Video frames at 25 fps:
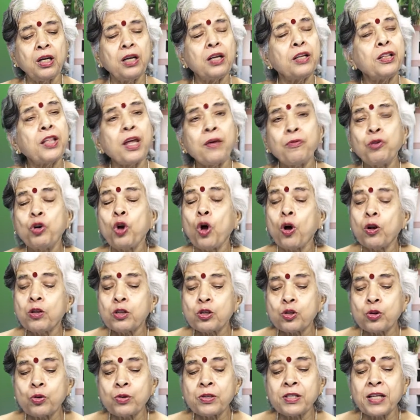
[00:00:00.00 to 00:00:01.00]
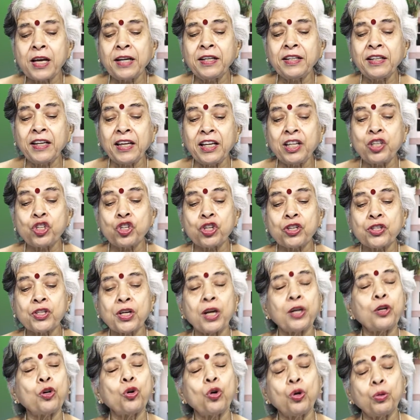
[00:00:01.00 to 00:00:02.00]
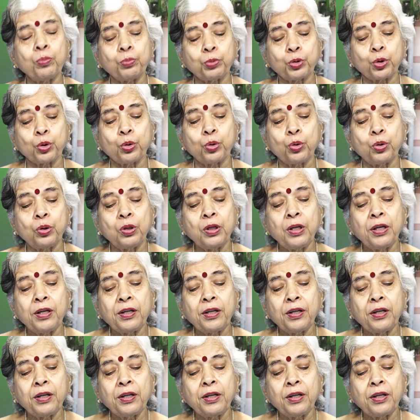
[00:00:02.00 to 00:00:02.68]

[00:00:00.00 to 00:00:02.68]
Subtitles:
They would also send teachers at home to